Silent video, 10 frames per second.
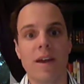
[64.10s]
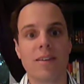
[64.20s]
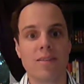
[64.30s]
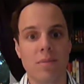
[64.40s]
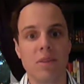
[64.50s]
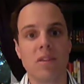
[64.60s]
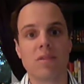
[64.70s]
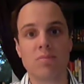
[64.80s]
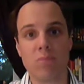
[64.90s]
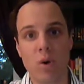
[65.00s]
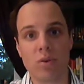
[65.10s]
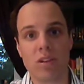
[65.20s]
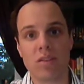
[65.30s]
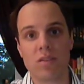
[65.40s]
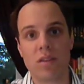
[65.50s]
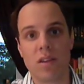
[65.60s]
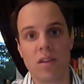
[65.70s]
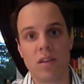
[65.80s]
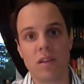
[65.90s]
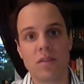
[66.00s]
accepting this bonus,
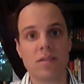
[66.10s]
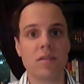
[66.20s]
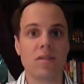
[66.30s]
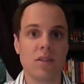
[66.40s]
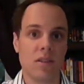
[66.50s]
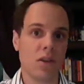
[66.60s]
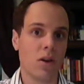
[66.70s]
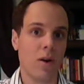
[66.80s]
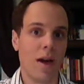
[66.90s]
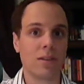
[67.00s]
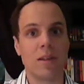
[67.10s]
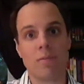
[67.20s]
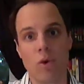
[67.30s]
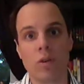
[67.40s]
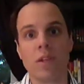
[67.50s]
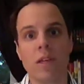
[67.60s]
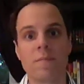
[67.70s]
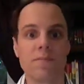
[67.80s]
is the CEO acting morally?